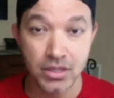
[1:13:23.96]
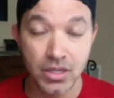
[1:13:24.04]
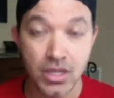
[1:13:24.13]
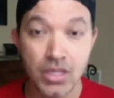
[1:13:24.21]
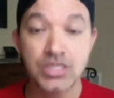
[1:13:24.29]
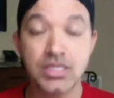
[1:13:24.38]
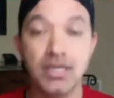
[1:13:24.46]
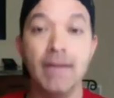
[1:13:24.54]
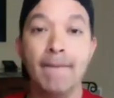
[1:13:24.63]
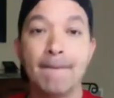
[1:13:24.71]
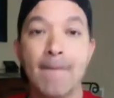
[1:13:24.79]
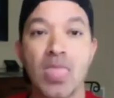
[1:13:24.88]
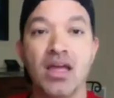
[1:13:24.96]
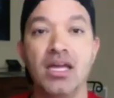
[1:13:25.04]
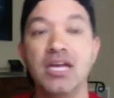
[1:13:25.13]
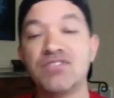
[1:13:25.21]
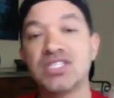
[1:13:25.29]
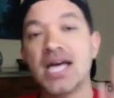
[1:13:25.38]
See,
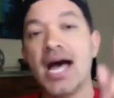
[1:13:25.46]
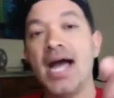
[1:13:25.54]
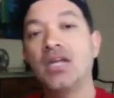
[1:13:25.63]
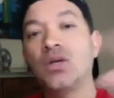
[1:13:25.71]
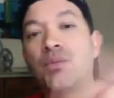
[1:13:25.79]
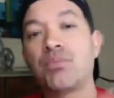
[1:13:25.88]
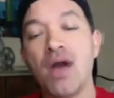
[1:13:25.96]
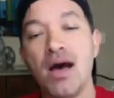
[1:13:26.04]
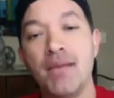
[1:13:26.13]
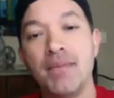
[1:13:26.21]
if Tyler brought